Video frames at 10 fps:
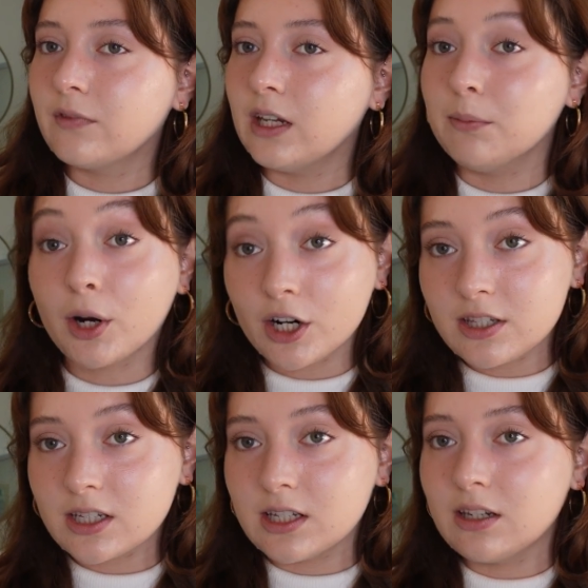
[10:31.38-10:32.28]
in
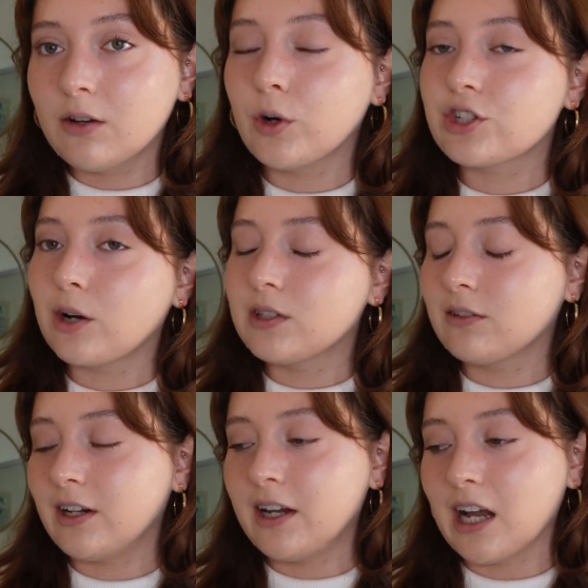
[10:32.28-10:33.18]
person, which I was
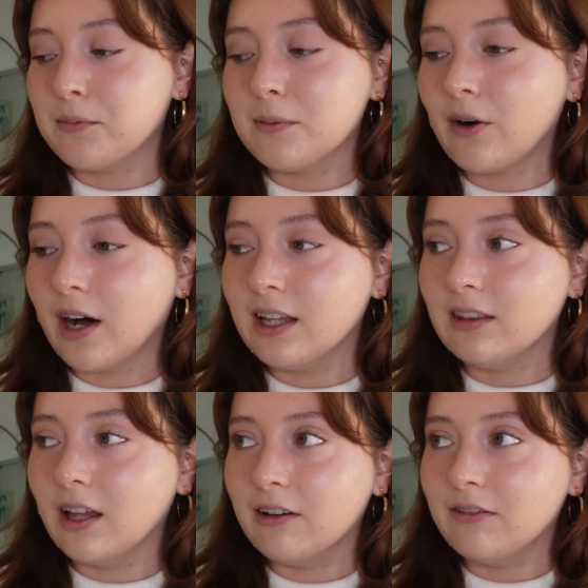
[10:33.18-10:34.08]
like very happy about. I
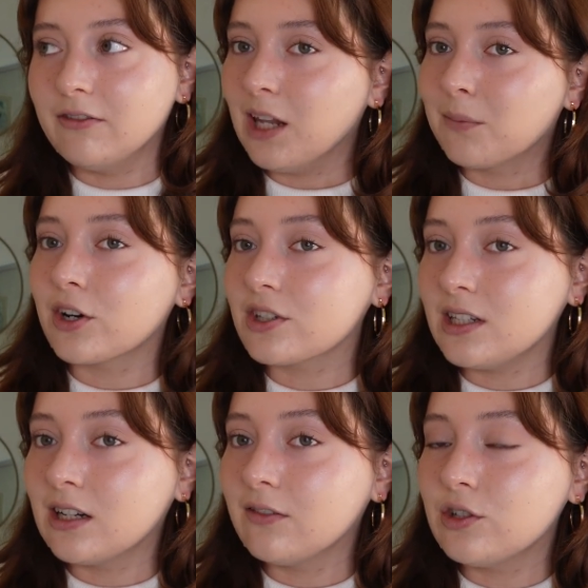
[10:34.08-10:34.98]
love in-person
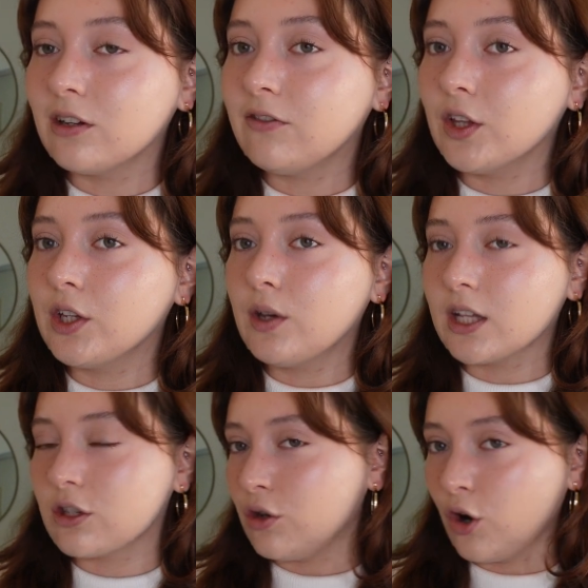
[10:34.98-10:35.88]
interviews. I feel like you
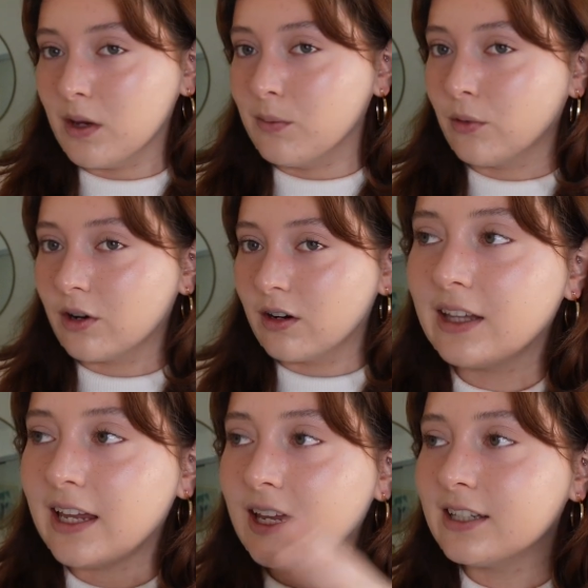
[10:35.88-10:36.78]
get to know me more.
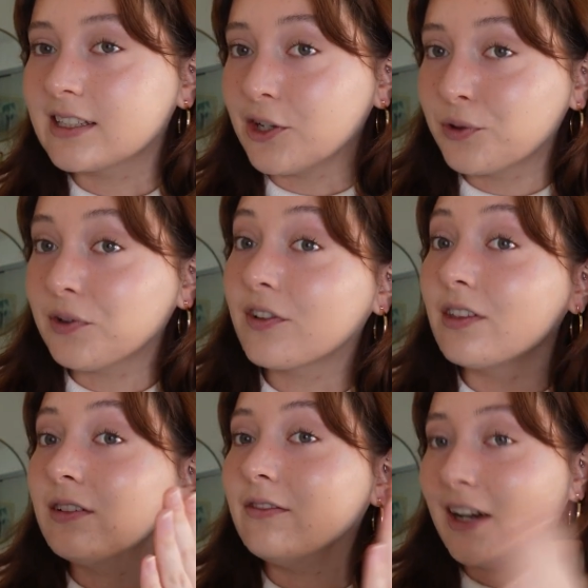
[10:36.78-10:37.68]
They scheduled it for
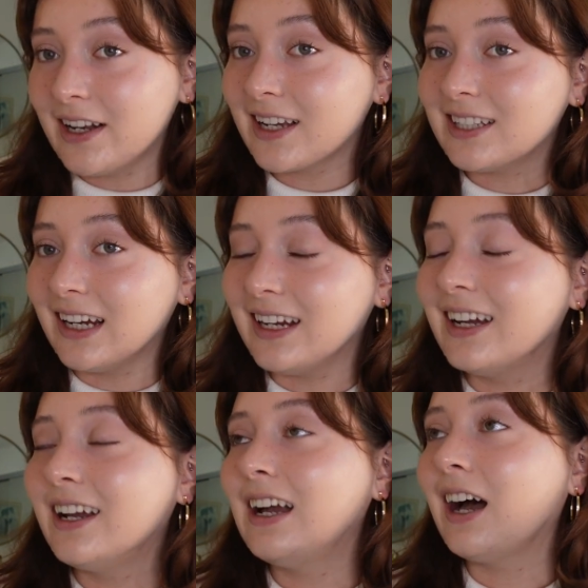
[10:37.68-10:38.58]
the very next
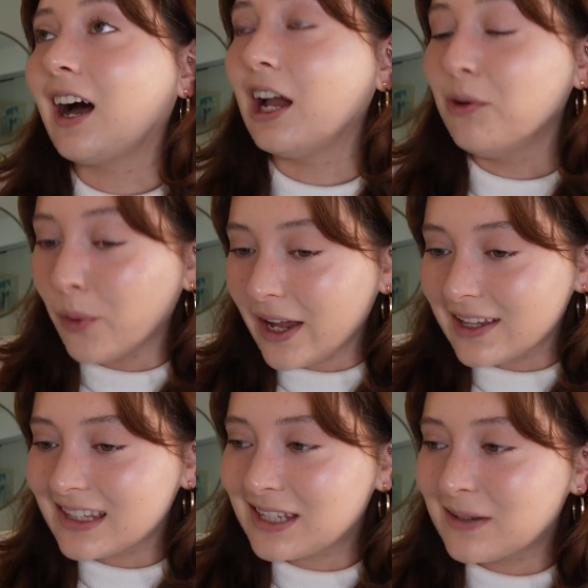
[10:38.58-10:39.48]
day. I
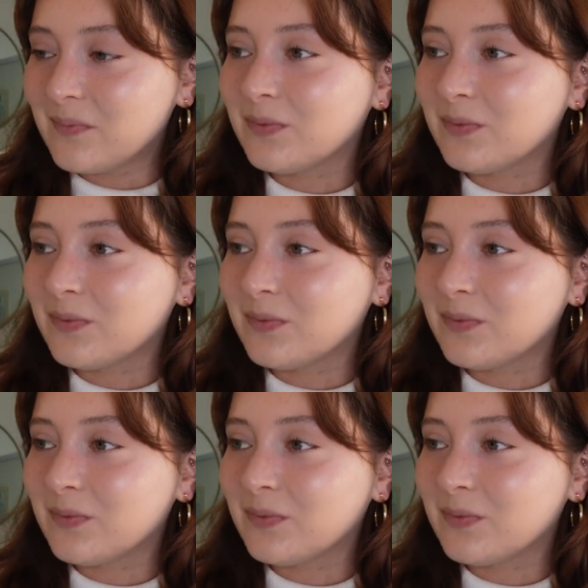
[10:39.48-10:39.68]
went,